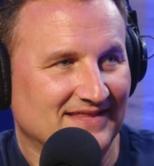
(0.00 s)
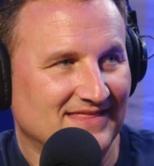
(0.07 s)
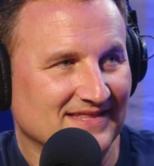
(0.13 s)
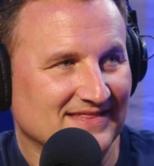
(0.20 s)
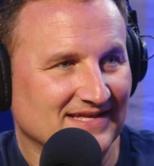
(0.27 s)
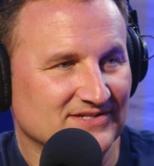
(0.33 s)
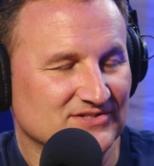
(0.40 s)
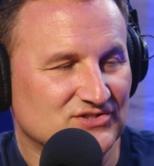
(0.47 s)

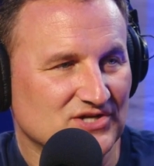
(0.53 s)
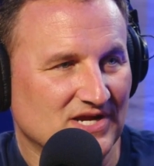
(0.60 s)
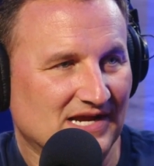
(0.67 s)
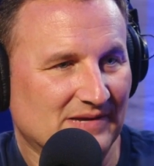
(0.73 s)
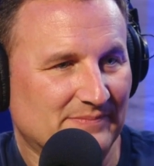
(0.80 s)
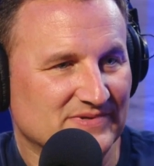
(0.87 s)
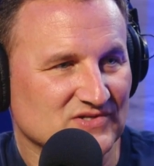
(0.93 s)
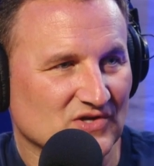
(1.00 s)
think that
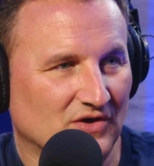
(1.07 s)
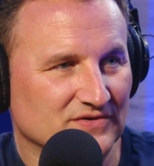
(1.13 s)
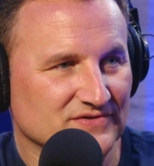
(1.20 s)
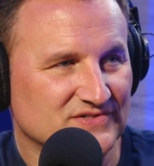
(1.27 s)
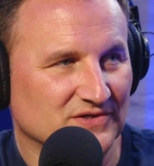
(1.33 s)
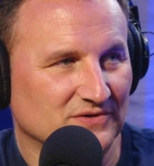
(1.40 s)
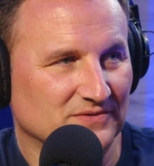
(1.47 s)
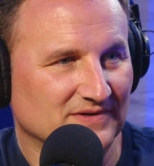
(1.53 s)
Jacob is
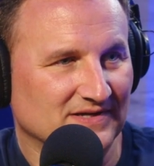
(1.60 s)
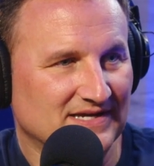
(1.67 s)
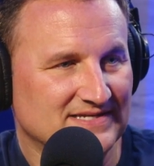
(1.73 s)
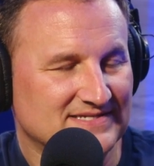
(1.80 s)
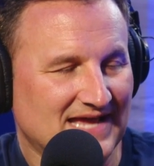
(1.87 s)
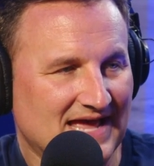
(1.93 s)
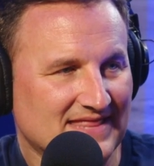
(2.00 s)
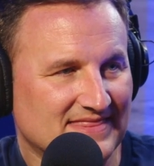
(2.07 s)
also,
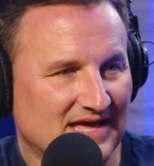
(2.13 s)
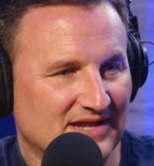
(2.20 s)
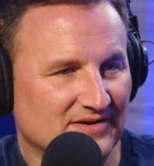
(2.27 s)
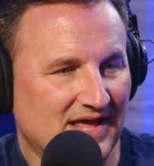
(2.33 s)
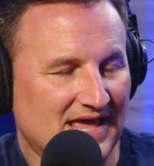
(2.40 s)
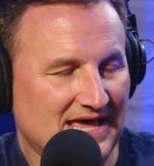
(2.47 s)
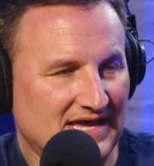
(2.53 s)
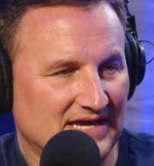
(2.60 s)
he's at
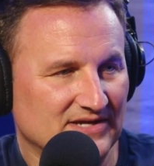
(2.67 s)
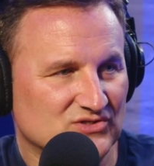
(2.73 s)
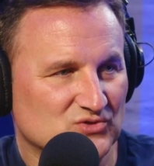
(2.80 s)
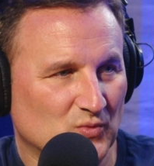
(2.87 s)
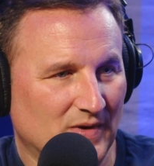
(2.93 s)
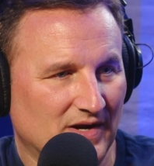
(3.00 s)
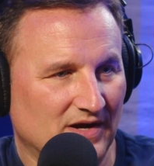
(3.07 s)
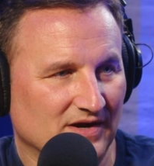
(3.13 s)
that
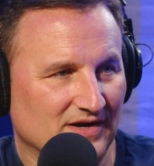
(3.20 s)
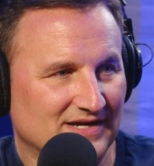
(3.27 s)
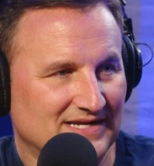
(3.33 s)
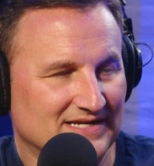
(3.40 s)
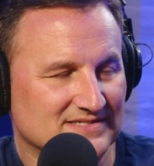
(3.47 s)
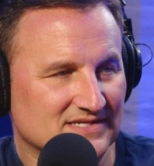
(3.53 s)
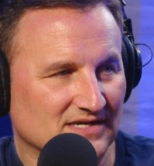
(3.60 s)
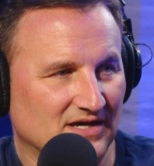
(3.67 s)
age where
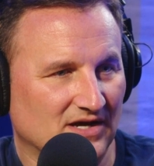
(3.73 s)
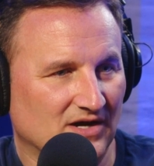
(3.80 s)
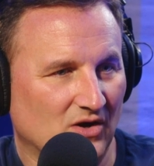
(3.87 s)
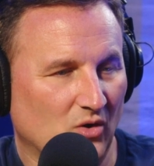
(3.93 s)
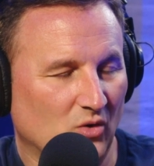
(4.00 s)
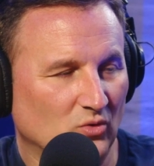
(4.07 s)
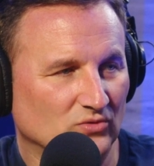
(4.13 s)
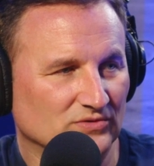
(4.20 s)
he's
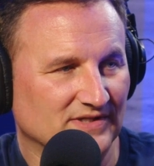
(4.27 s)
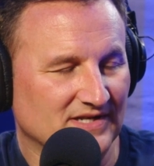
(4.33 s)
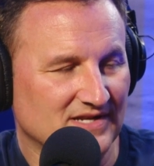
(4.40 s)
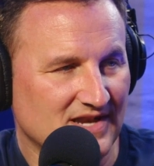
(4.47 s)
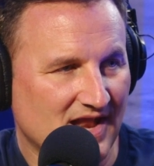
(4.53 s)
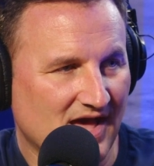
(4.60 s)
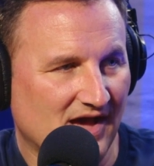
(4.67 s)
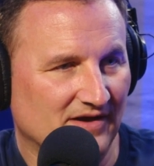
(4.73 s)
old
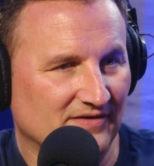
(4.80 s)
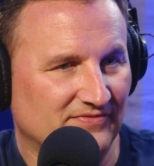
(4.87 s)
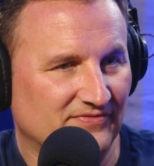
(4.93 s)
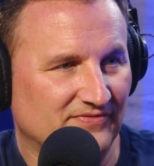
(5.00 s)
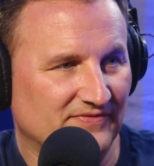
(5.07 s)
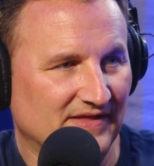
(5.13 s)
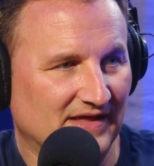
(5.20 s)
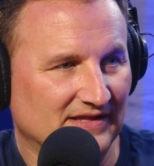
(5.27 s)

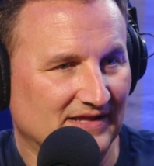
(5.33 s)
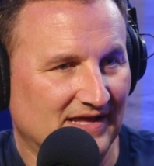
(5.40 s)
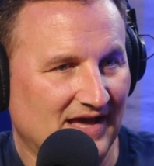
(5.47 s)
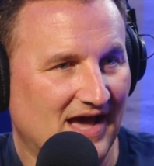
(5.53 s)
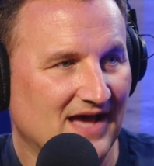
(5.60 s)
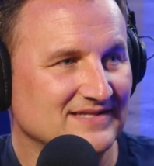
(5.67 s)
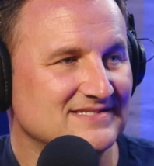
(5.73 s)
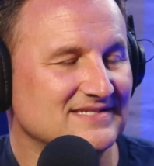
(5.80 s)
enough that
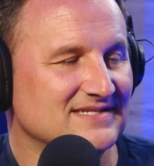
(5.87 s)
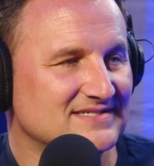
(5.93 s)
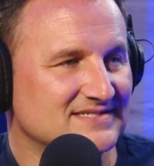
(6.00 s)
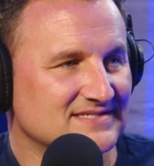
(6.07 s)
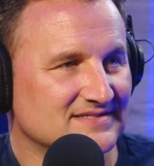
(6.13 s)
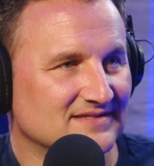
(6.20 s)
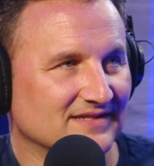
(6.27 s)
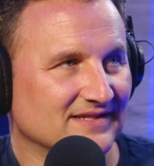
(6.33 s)
Hudson
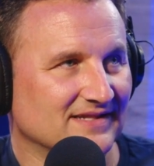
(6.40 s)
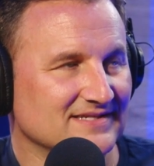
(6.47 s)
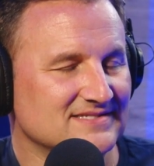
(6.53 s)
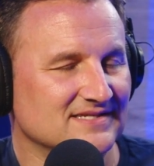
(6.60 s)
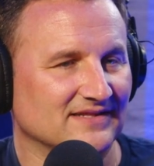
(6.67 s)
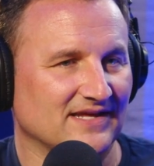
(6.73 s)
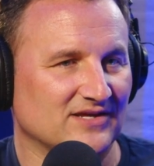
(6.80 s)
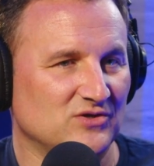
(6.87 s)
is,
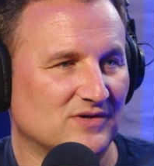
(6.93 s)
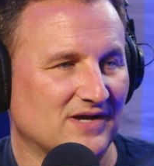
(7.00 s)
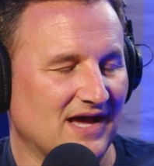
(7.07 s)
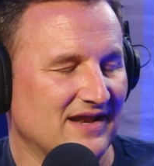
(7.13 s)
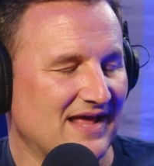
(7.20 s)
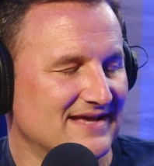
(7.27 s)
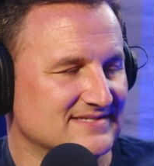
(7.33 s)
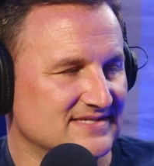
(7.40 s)
listen, like you
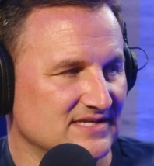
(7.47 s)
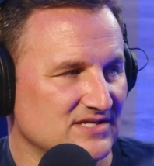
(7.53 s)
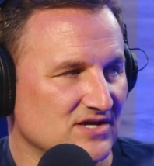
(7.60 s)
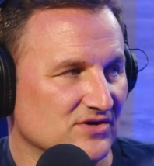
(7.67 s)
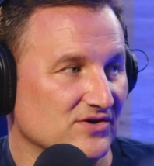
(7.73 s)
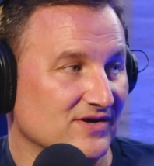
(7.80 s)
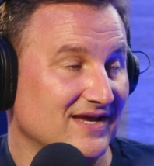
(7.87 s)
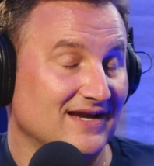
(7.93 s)
kind of, as the
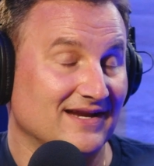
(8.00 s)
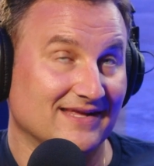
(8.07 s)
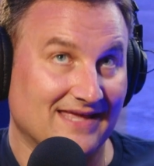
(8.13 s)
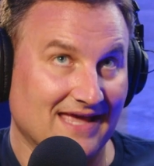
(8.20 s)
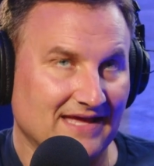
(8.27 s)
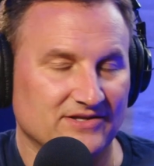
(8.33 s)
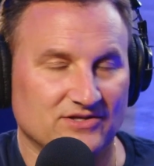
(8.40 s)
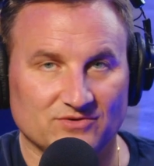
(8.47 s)
younger kid, and
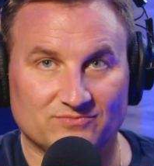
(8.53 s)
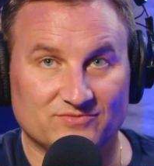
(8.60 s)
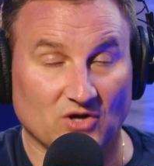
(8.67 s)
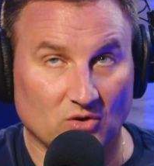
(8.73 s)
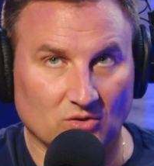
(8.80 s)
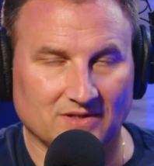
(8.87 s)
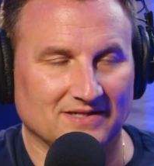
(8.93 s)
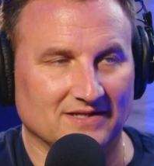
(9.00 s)
again, you
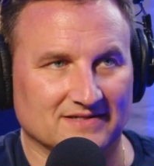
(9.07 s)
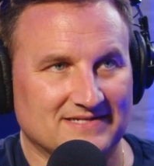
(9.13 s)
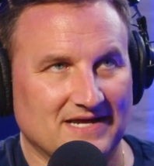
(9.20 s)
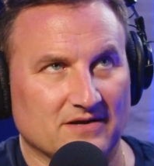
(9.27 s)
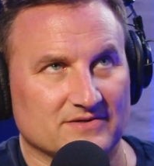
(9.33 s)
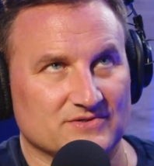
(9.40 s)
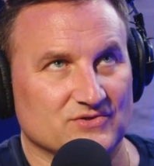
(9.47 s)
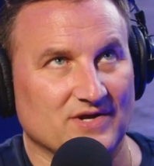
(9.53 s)
totally lucked
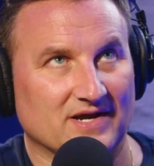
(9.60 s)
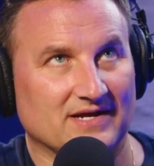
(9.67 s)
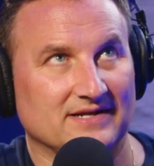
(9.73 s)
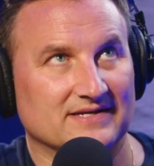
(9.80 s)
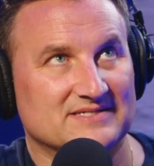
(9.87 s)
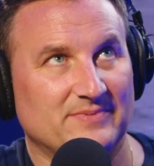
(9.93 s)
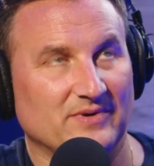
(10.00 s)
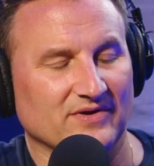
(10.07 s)
out because you're not going
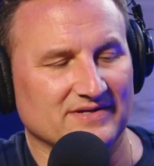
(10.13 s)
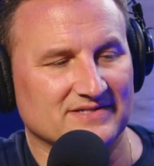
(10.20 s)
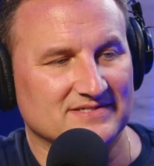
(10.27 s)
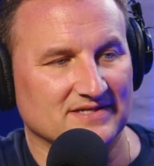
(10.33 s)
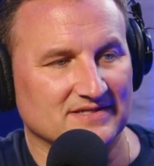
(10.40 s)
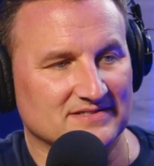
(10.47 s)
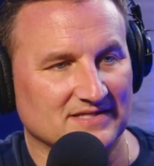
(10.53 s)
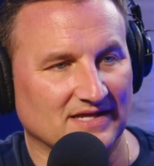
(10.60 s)
to
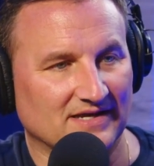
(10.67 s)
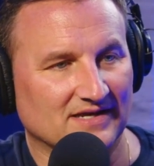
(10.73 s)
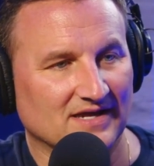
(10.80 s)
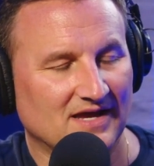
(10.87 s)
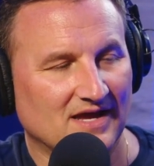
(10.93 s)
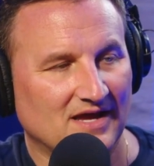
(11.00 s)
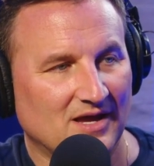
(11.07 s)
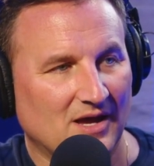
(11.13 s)
experience this. Like
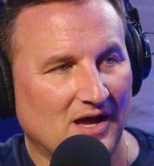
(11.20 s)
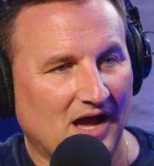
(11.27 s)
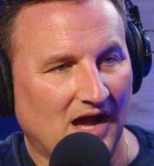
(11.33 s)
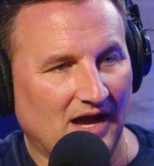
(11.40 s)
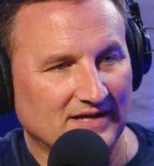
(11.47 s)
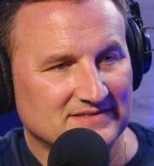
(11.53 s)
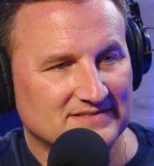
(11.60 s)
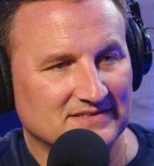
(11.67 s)

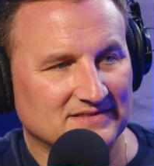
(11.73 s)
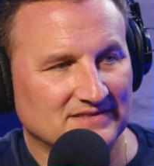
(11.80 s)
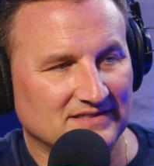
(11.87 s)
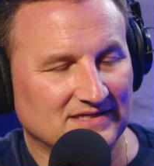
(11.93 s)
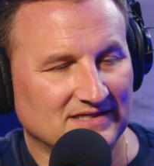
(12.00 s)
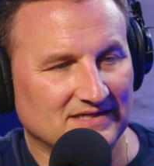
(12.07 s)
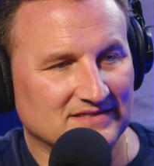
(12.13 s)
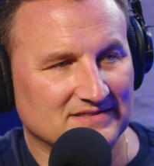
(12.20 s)
Hudson
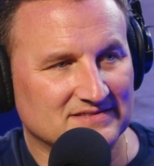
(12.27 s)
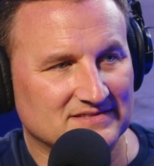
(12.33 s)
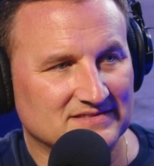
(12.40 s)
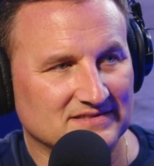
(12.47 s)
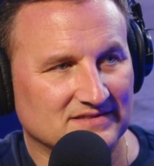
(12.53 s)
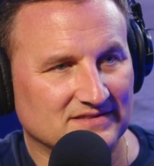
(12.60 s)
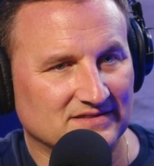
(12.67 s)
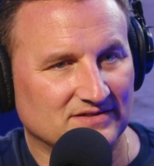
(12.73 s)

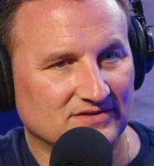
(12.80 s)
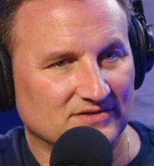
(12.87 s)
is,